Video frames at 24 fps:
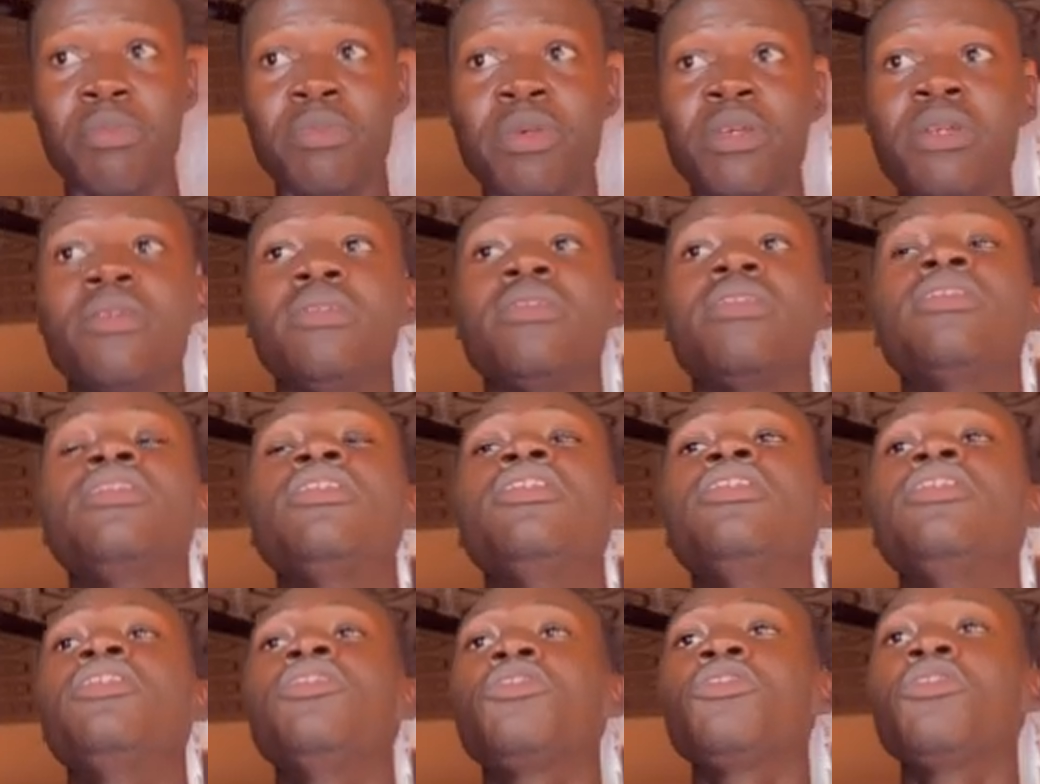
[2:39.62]
mil.
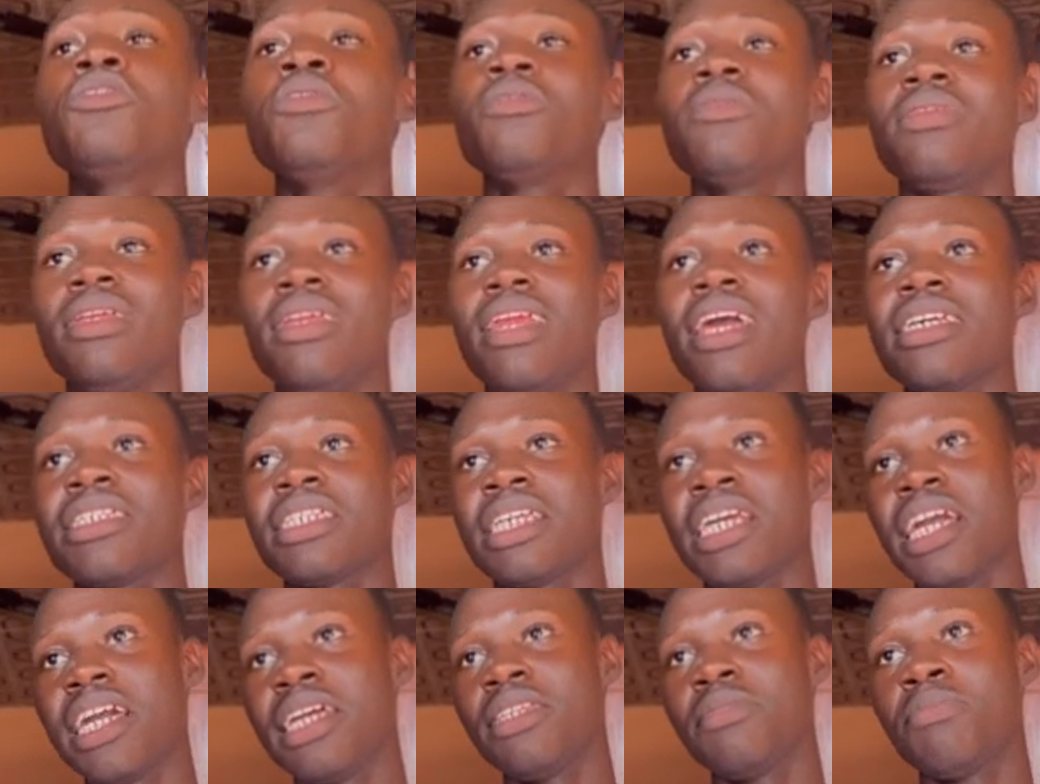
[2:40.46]
So let's
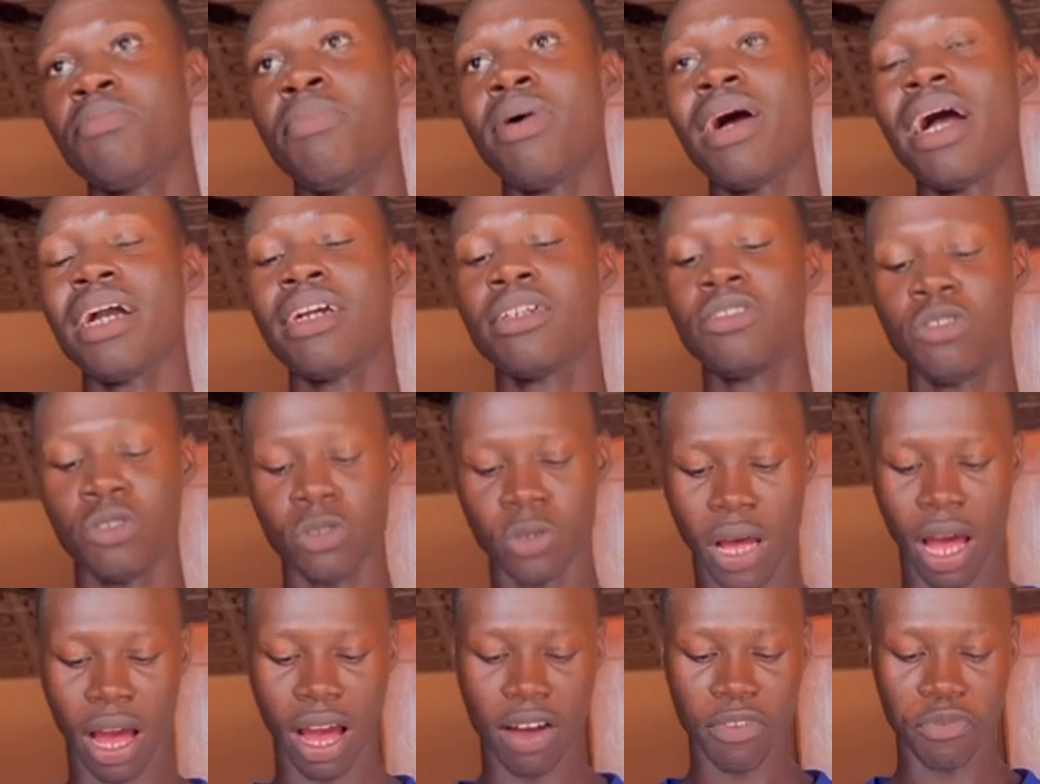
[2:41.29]
head back
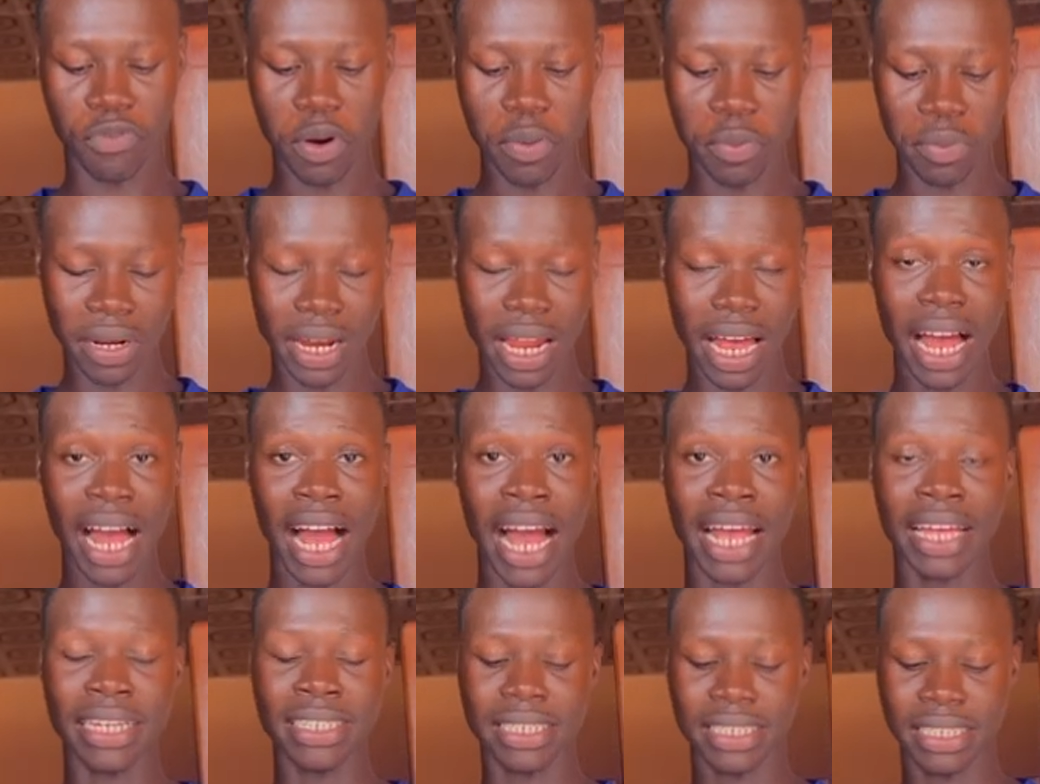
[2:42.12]
to our formula
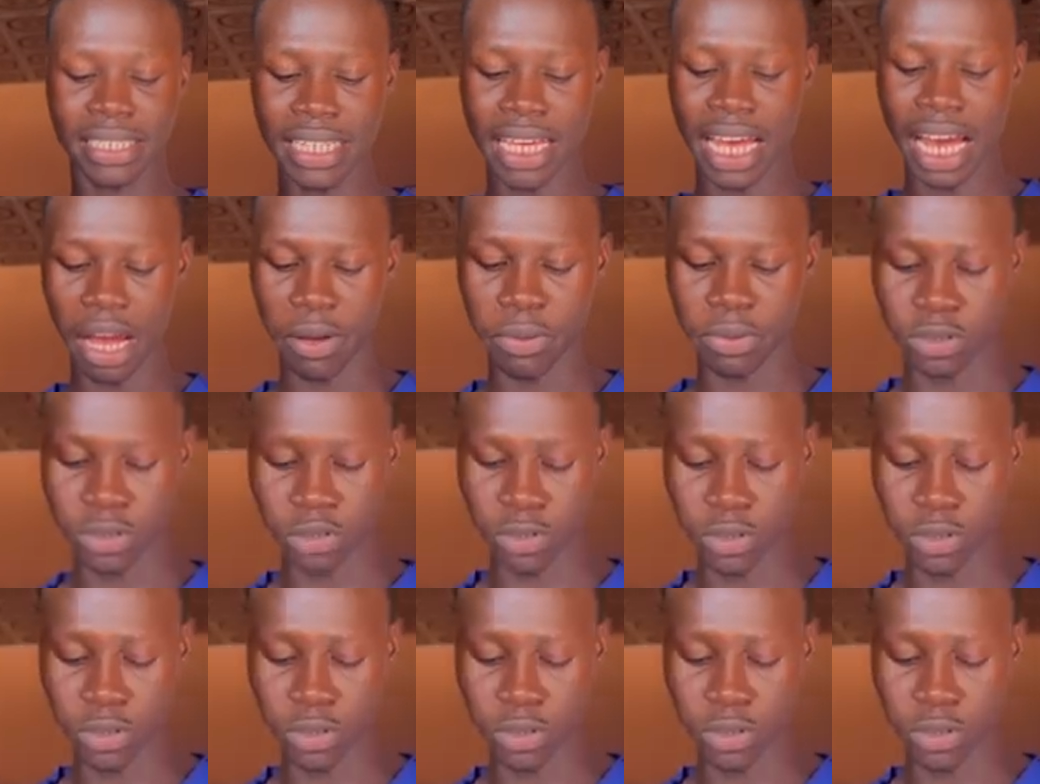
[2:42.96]
and see how it